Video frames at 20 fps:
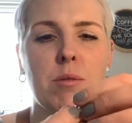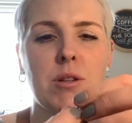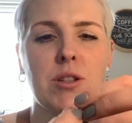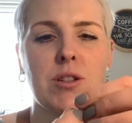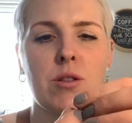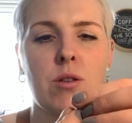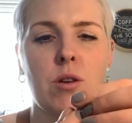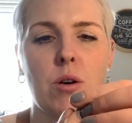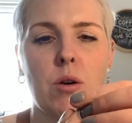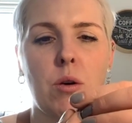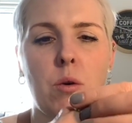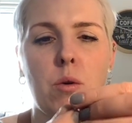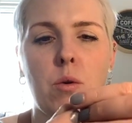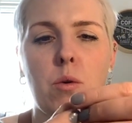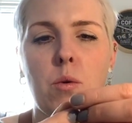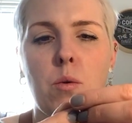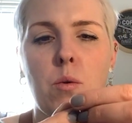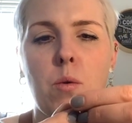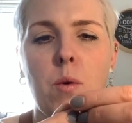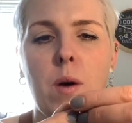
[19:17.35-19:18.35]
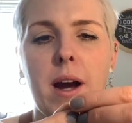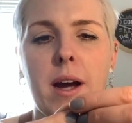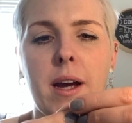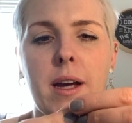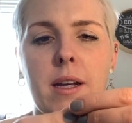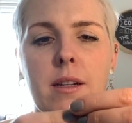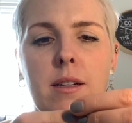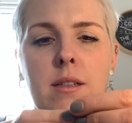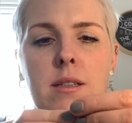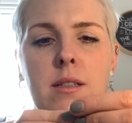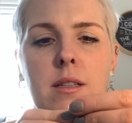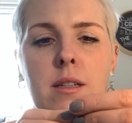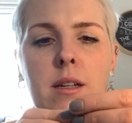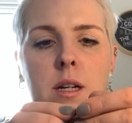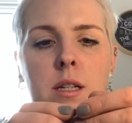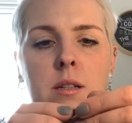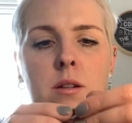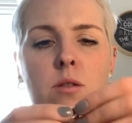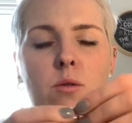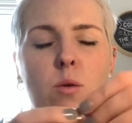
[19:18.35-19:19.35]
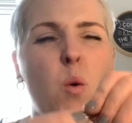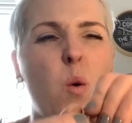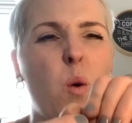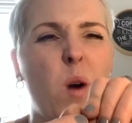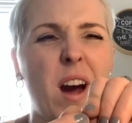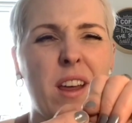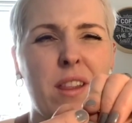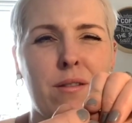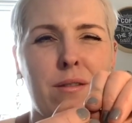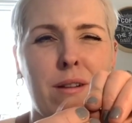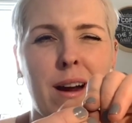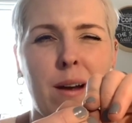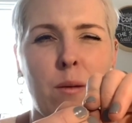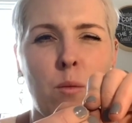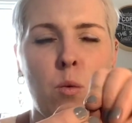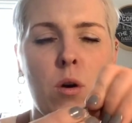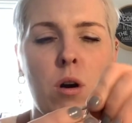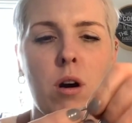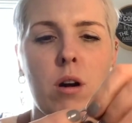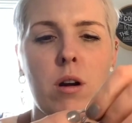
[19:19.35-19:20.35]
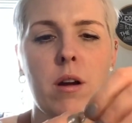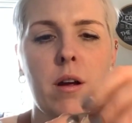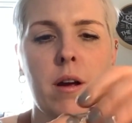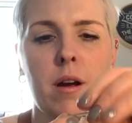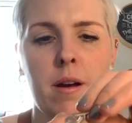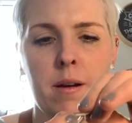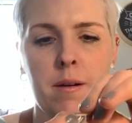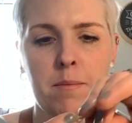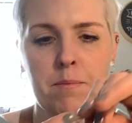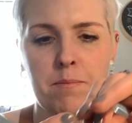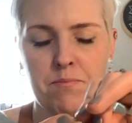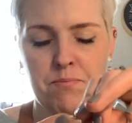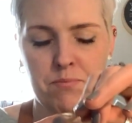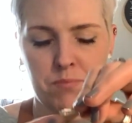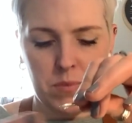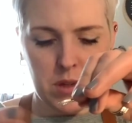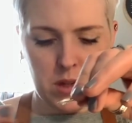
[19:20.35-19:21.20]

but it's not quite the right one.